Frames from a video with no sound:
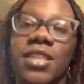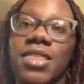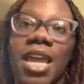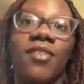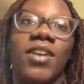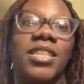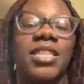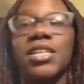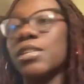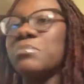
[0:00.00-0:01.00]
And that right
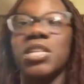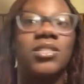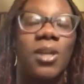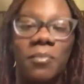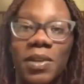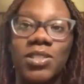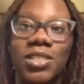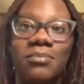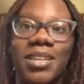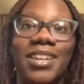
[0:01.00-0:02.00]
there means so much
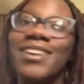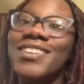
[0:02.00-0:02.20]
to me.